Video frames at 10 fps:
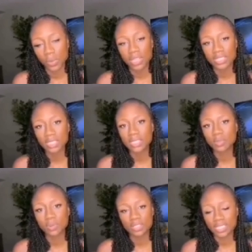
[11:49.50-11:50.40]
We are still
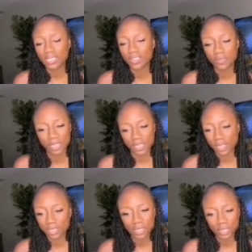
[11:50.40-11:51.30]
in the process of
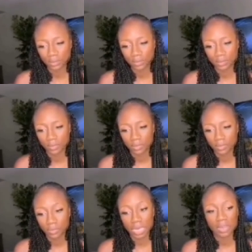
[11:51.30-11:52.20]
mediation.
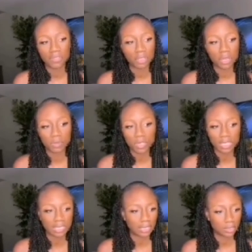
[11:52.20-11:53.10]
We have not come to
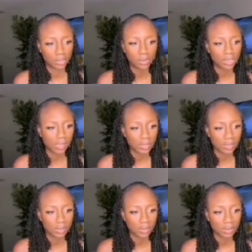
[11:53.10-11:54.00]
any
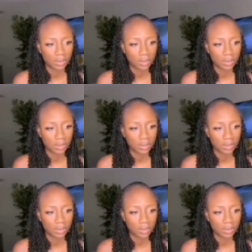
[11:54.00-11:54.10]
conclusions.